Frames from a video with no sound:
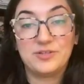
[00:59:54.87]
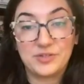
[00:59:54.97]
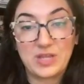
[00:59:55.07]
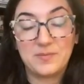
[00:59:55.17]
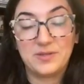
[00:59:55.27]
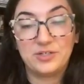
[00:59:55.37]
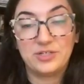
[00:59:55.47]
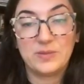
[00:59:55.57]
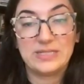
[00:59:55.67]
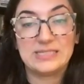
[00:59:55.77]
also came under
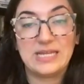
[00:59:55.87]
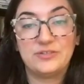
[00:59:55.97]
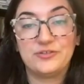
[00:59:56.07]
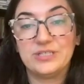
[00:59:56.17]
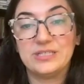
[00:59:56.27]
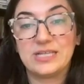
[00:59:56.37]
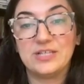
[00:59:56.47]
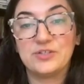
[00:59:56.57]
US sanctions.